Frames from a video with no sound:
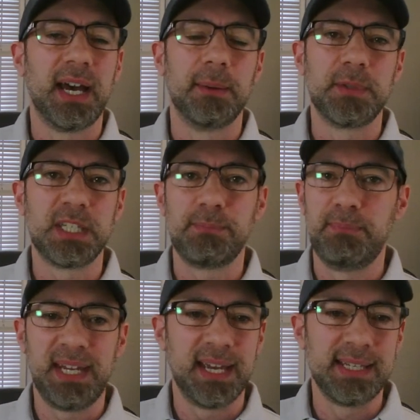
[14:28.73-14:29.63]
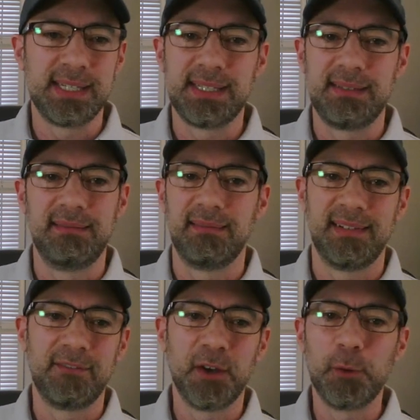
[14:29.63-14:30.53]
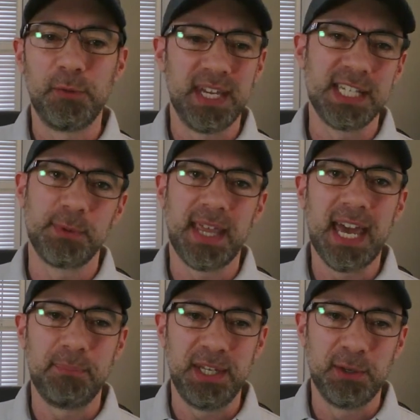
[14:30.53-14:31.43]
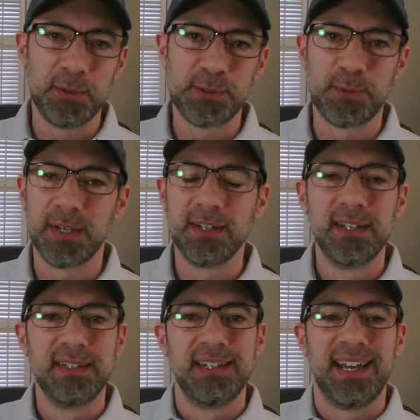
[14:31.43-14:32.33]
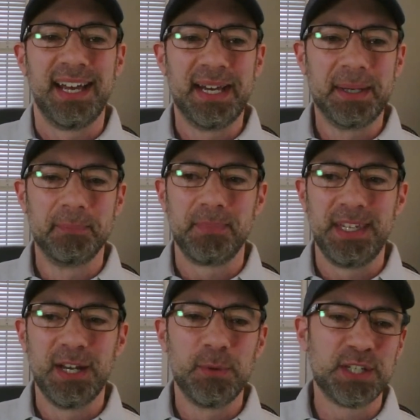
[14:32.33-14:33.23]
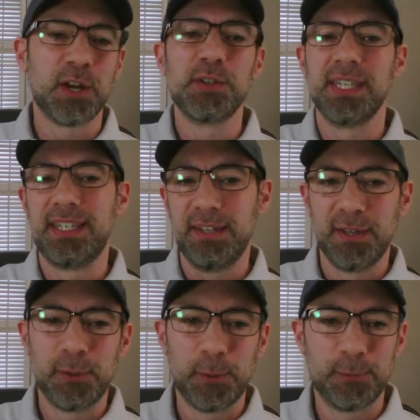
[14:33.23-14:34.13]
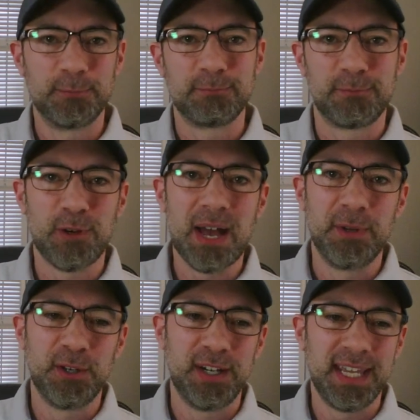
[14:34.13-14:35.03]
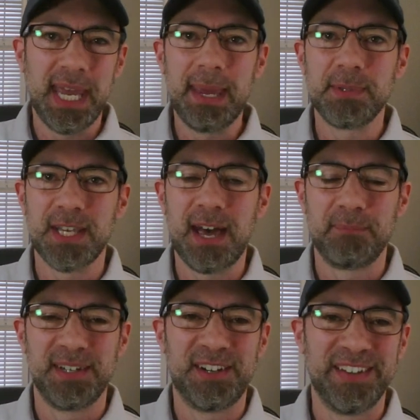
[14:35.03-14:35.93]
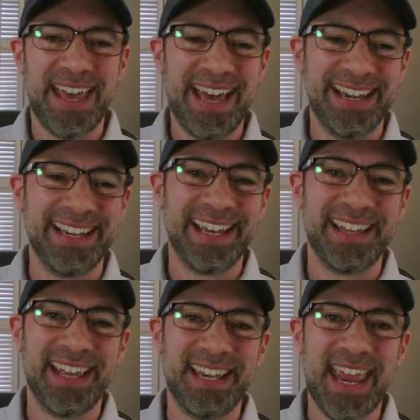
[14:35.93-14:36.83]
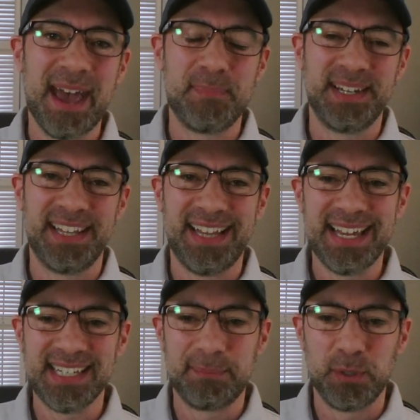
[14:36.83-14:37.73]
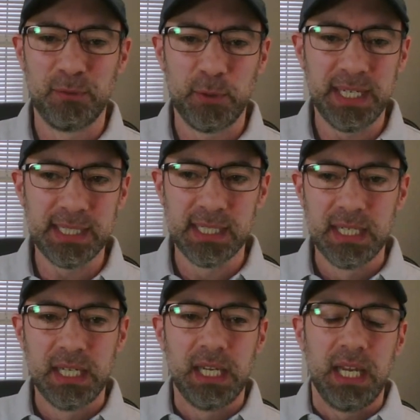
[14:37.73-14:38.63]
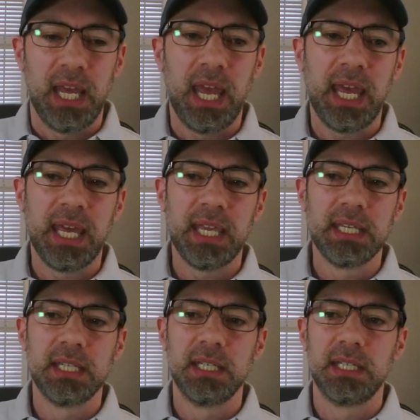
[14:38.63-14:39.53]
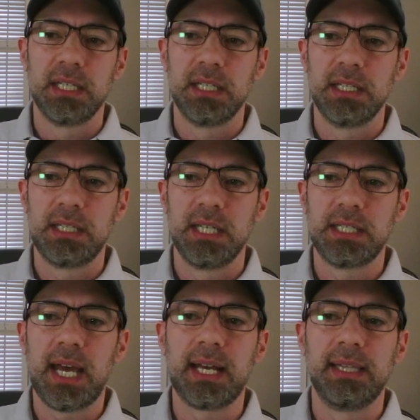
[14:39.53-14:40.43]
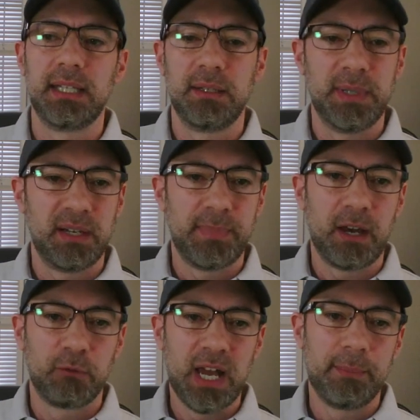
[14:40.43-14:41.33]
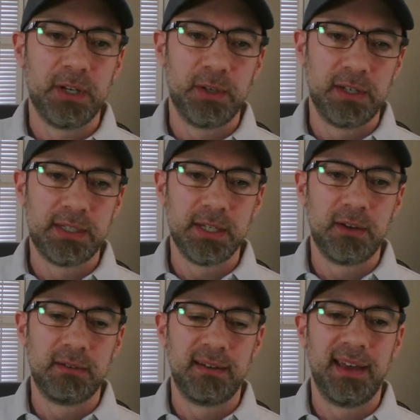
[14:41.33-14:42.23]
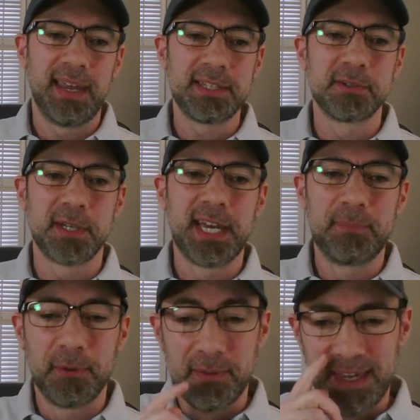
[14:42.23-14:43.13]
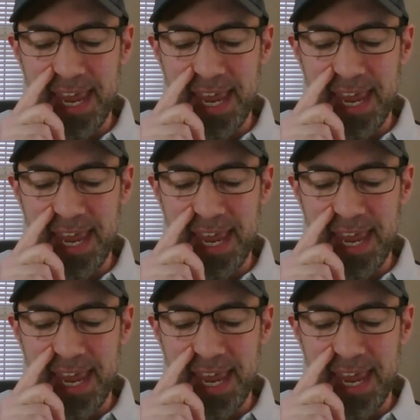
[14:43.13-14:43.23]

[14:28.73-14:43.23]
just because of the whole things with IPOs, where which goes into the whole Robinhood and Gamestop and all that that happened in the last couple of weeks. And to talk a little bit about Robinhood, so I guess there's a couple of things.